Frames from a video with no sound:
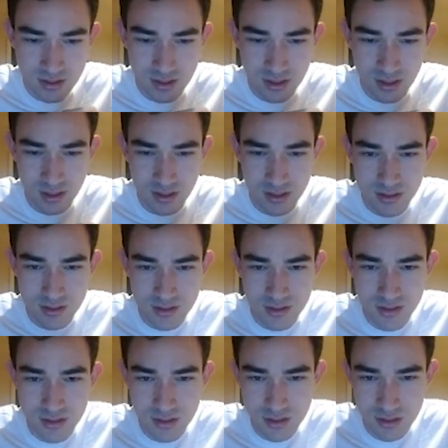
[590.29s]
Let's
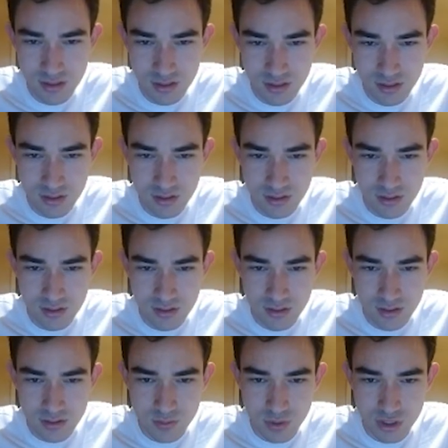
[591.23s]

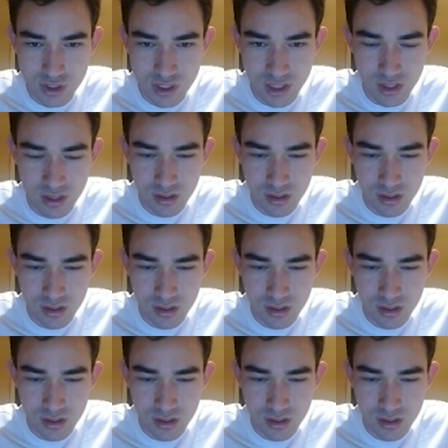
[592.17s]
play check.